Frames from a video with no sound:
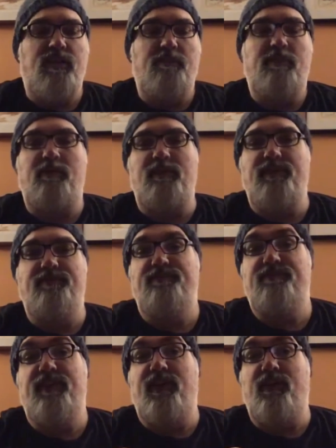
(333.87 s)
you could probably
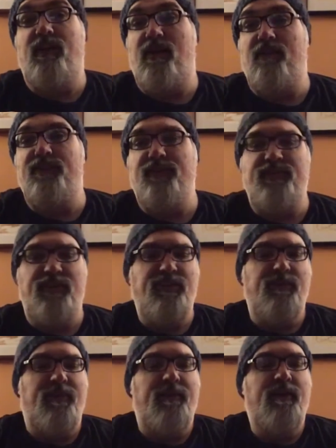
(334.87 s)
figure it out if you're in the
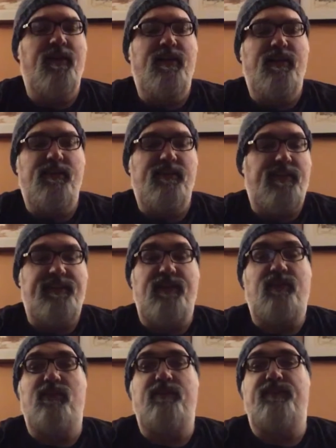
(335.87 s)
tuning. It's not
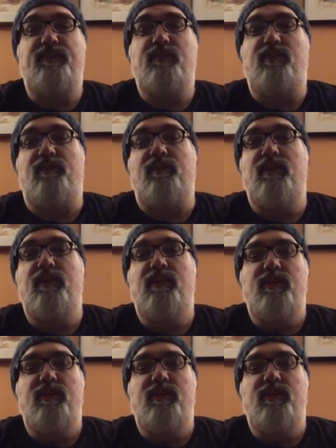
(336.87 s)
that hard of a song.